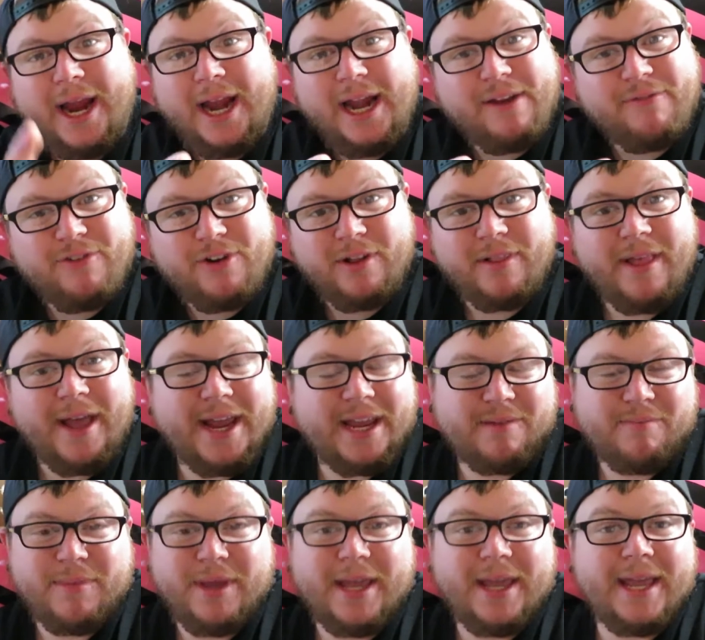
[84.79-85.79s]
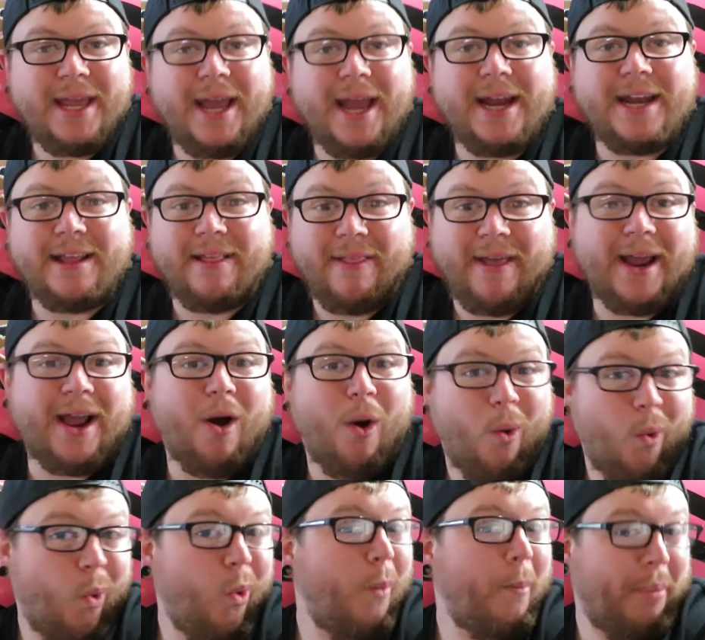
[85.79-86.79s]
And if you're like me and you like a
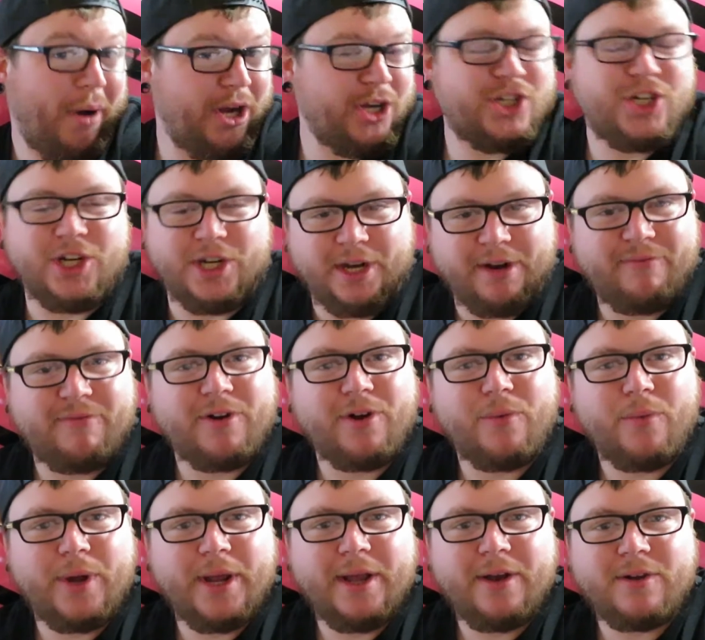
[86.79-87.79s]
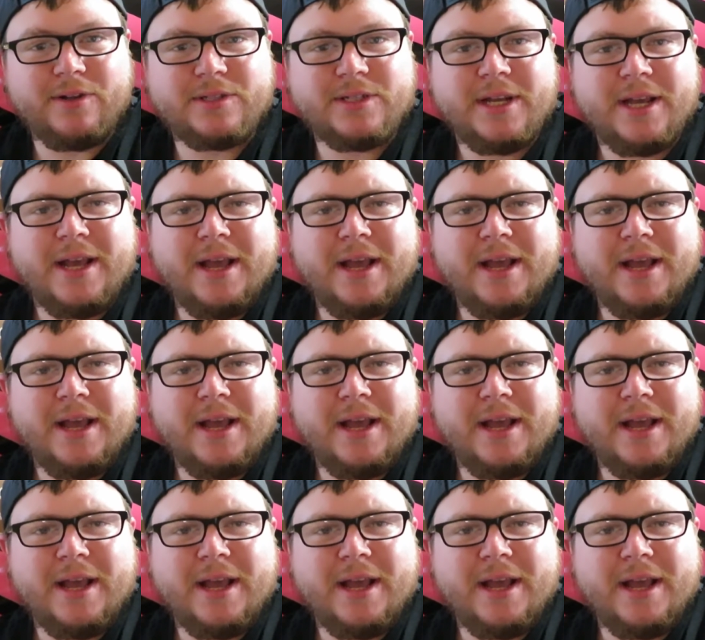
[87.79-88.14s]
whole bunch of different wheels,